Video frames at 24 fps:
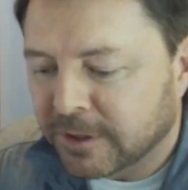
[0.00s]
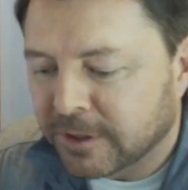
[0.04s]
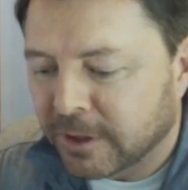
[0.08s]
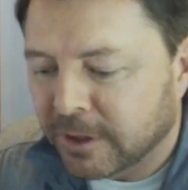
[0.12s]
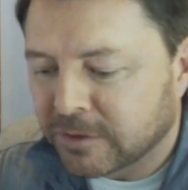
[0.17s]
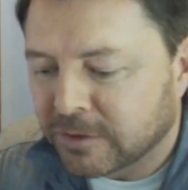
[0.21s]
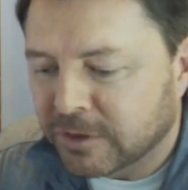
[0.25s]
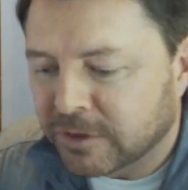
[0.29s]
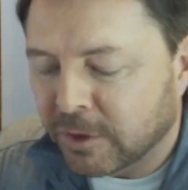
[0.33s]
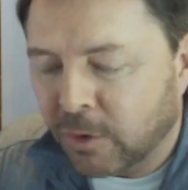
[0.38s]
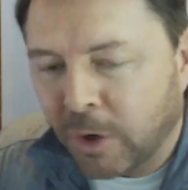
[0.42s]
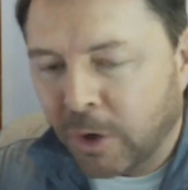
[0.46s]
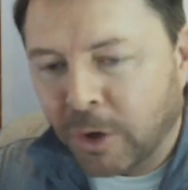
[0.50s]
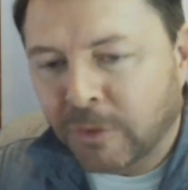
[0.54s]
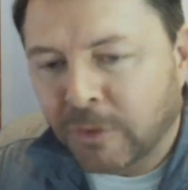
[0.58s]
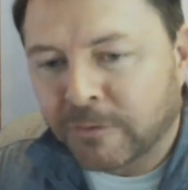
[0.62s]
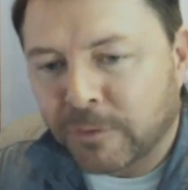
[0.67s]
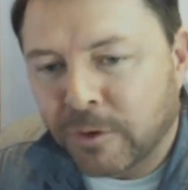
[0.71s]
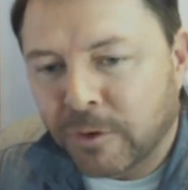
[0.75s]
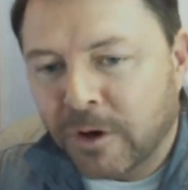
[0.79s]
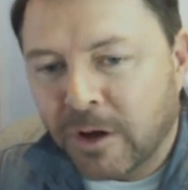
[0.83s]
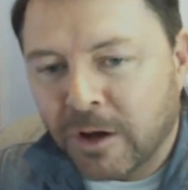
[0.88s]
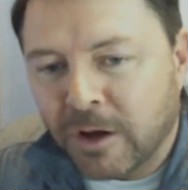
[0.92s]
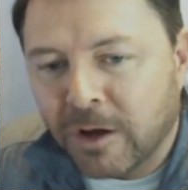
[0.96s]
So
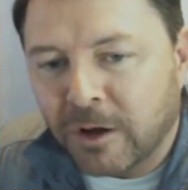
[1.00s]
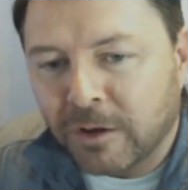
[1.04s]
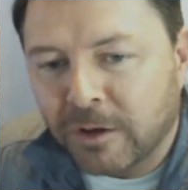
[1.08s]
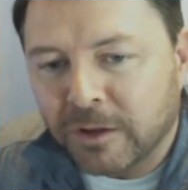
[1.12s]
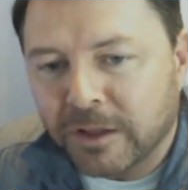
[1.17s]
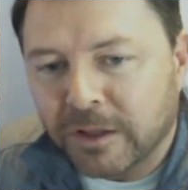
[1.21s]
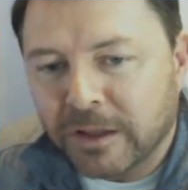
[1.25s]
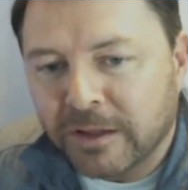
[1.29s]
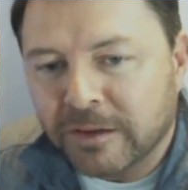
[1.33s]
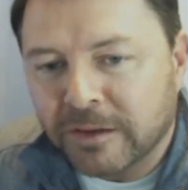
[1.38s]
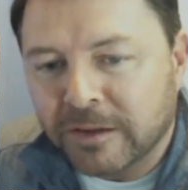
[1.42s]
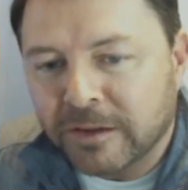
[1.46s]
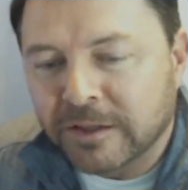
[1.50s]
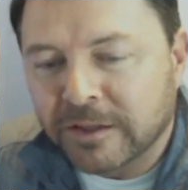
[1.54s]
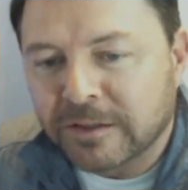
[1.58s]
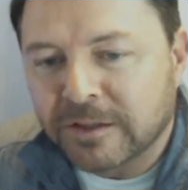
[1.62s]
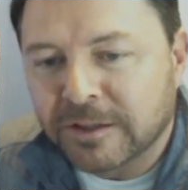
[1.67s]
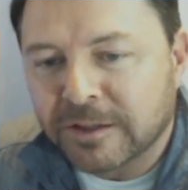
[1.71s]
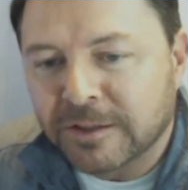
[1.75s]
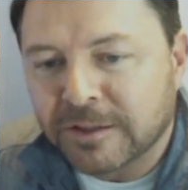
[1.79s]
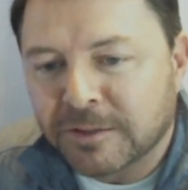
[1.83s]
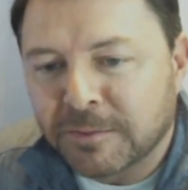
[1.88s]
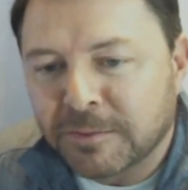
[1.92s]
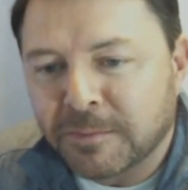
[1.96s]
overall, this
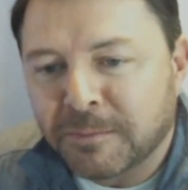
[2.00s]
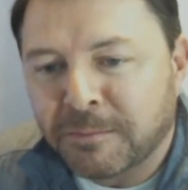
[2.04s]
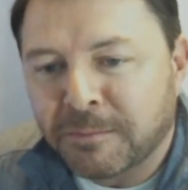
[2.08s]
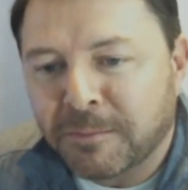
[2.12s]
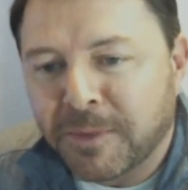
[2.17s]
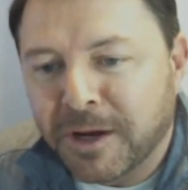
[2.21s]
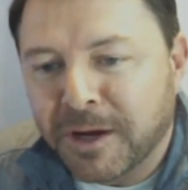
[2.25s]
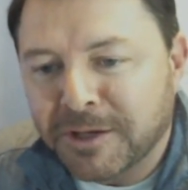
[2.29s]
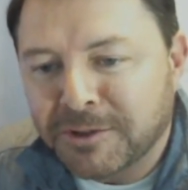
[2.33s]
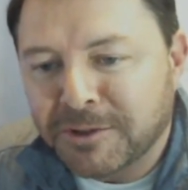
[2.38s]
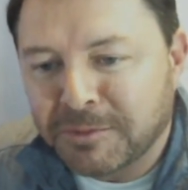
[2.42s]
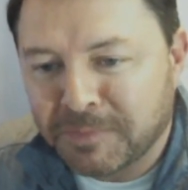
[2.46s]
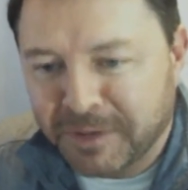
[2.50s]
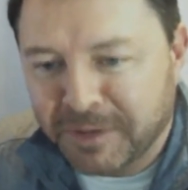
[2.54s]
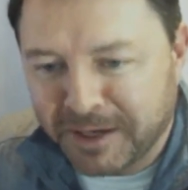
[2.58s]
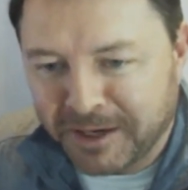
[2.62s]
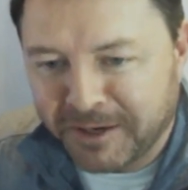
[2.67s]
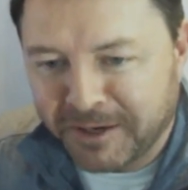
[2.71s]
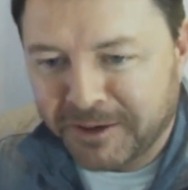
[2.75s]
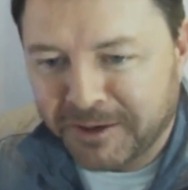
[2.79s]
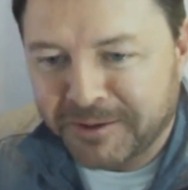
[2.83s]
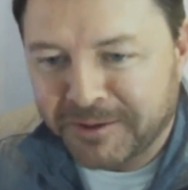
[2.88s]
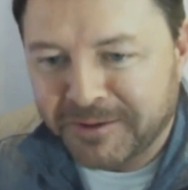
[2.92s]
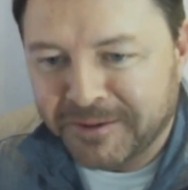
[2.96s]
is much
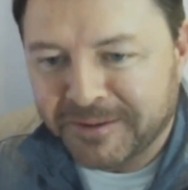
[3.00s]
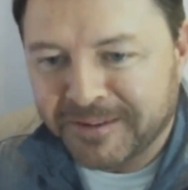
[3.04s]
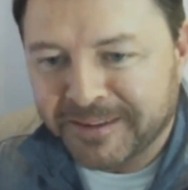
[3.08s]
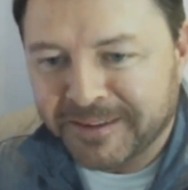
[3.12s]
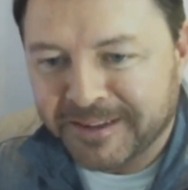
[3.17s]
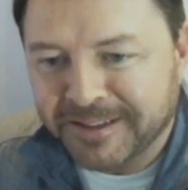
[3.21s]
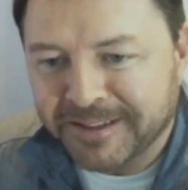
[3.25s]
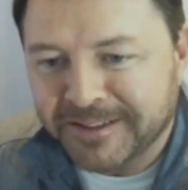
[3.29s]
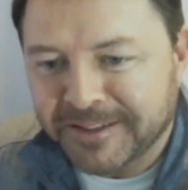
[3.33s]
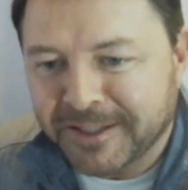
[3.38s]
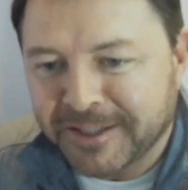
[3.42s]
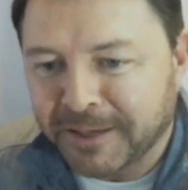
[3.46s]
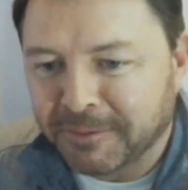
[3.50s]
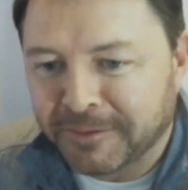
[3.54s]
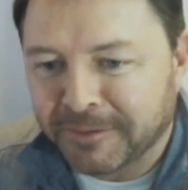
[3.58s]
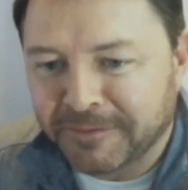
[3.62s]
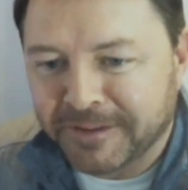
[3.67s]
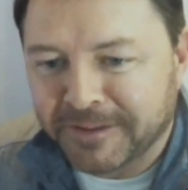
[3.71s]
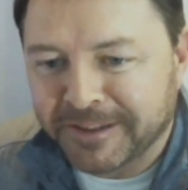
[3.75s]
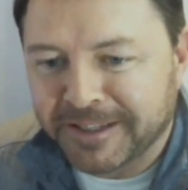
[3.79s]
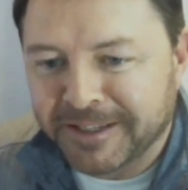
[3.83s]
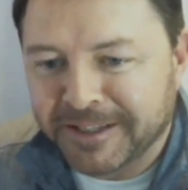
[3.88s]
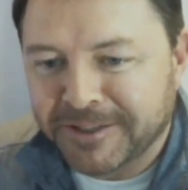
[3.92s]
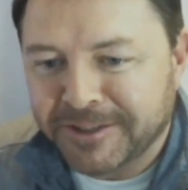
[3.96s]
better than some
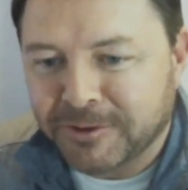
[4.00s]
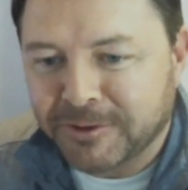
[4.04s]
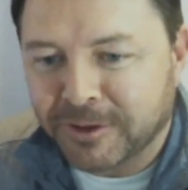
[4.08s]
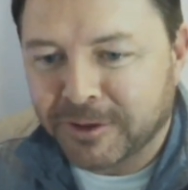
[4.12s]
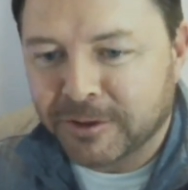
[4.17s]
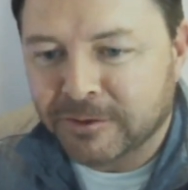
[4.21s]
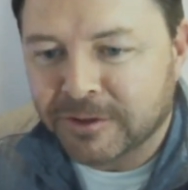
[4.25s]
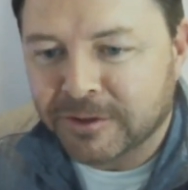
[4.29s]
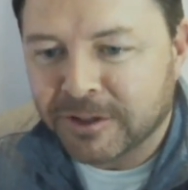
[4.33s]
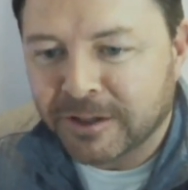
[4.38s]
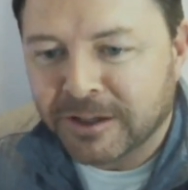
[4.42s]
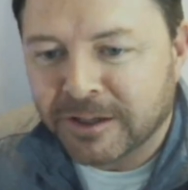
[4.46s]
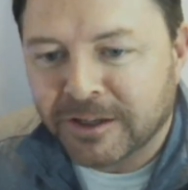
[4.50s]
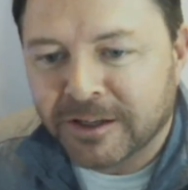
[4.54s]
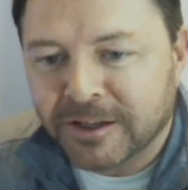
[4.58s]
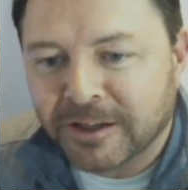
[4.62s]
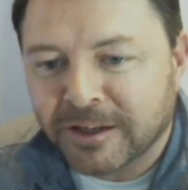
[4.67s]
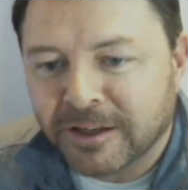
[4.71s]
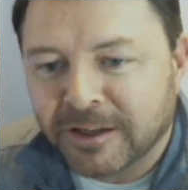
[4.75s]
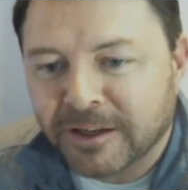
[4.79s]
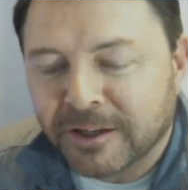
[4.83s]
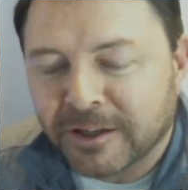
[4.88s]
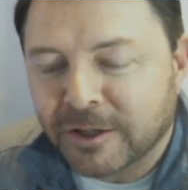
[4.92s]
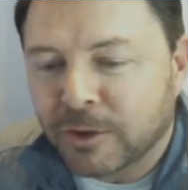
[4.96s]
of the distros
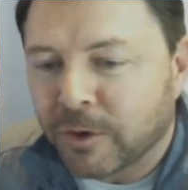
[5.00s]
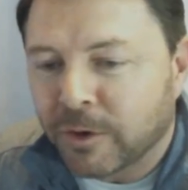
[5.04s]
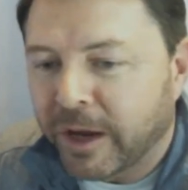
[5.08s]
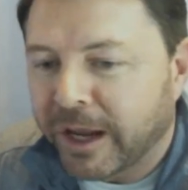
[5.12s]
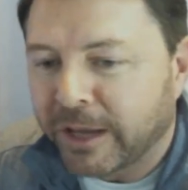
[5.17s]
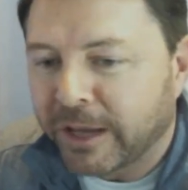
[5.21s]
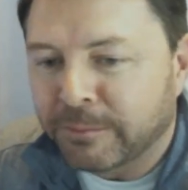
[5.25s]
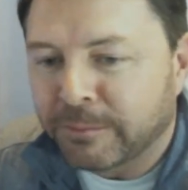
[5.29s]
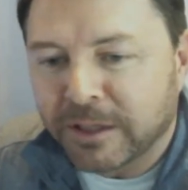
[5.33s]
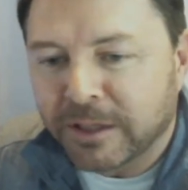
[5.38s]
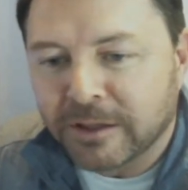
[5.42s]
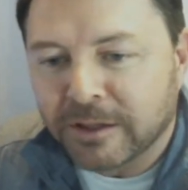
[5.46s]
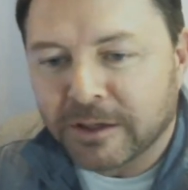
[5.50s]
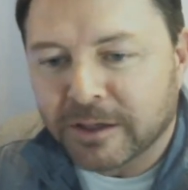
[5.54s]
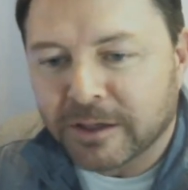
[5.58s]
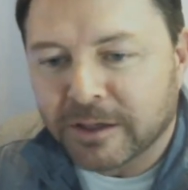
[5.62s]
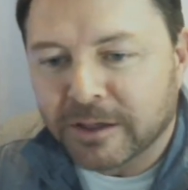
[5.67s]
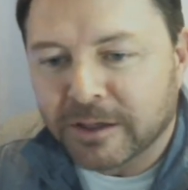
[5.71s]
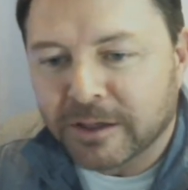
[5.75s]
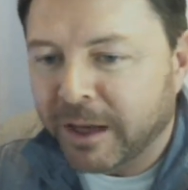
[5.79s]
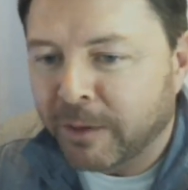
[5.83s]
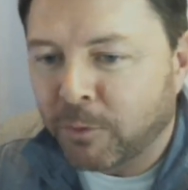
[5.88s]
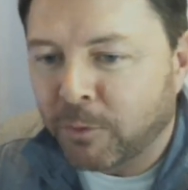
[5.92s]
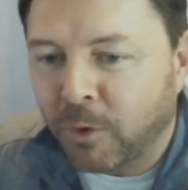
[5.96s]
you
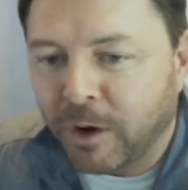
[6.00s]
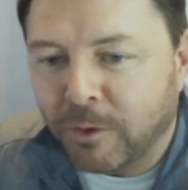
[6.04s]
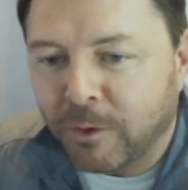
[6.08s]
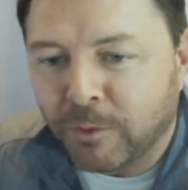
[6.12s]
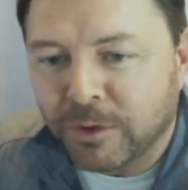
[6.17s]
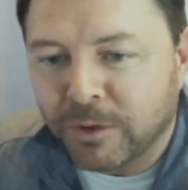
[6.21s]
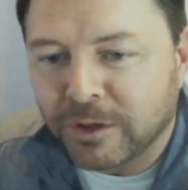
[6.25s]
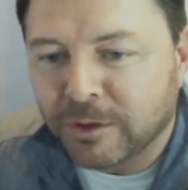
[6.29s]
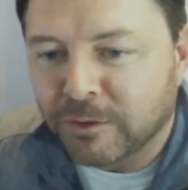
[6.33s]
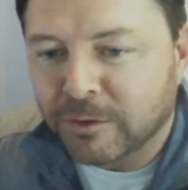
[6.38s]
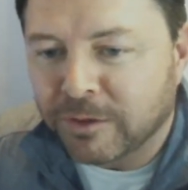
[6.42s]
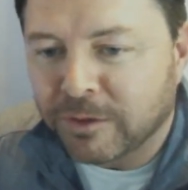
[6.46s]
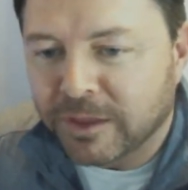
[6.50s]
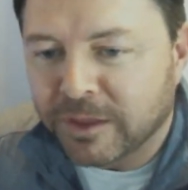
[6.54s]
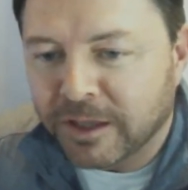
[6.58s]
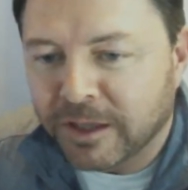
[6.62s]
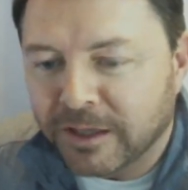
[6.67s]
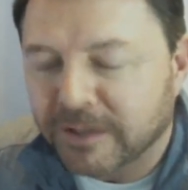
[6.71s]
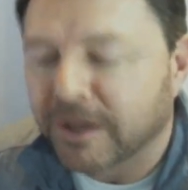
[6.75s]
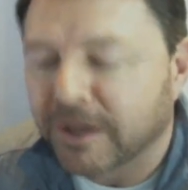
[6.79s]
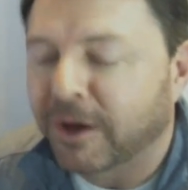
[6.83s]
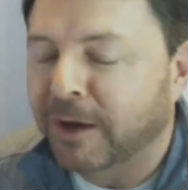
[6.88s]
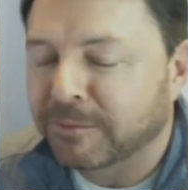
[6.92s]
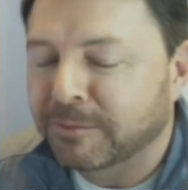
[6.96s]
had me looking. Man, what
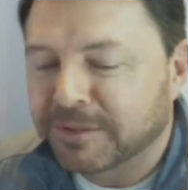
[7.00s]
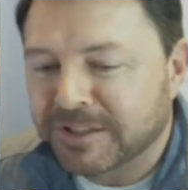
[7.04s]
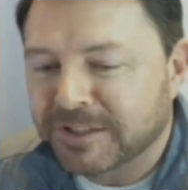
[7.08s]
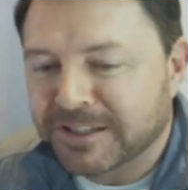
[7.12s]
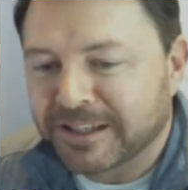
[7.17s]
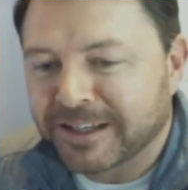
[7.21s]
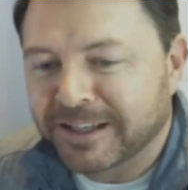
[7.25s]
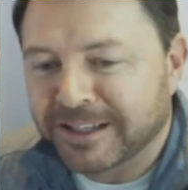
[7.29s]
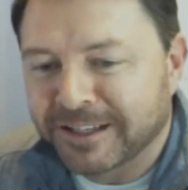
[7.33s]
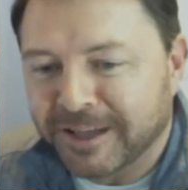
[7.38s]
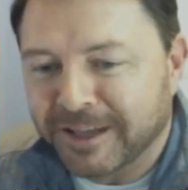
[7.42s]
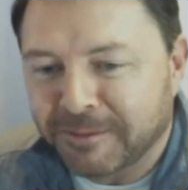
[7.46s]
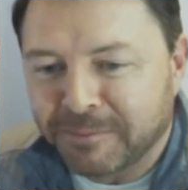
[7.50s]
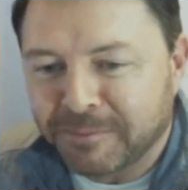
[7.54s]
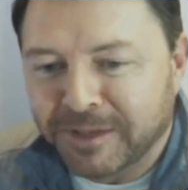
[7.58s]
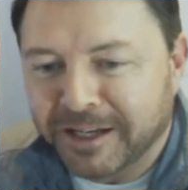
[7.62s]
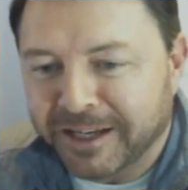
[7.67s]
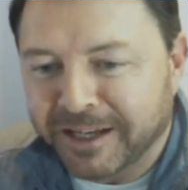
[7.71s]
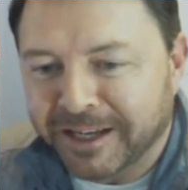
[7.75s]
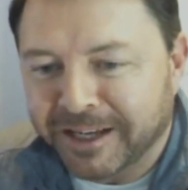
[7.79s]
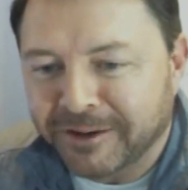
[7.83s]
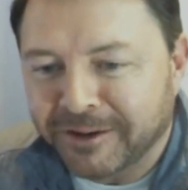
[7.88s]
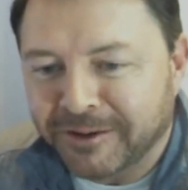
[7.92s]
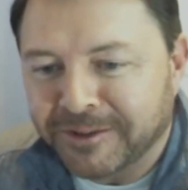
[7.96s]
were you thinking? No, I'm just
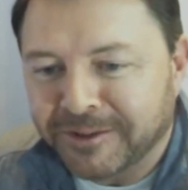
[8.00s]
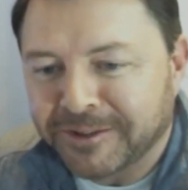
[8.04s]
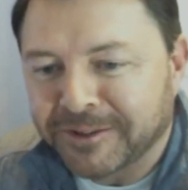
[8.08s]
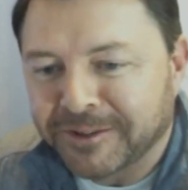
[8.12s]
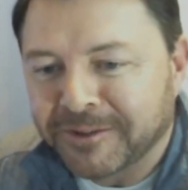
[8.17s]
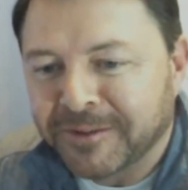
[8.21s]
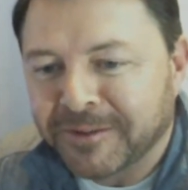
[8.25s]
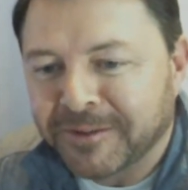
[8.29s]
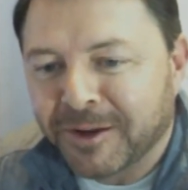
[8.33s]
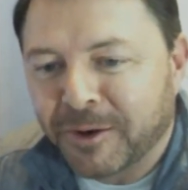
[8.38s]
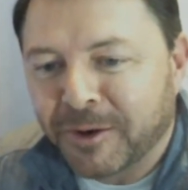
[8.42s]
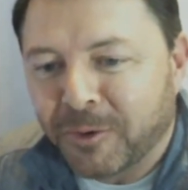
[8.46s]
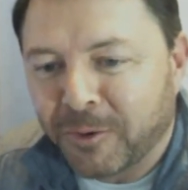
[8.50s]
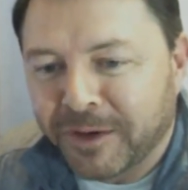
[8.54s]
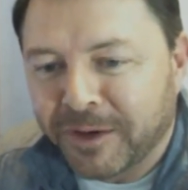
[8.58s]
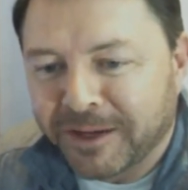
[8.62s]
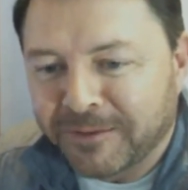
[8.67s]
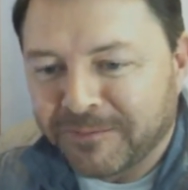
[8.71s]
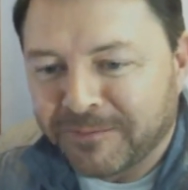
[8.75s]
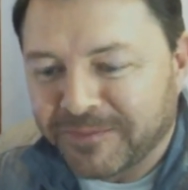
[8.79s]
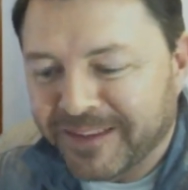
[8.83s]
kidding. I'm picking on you.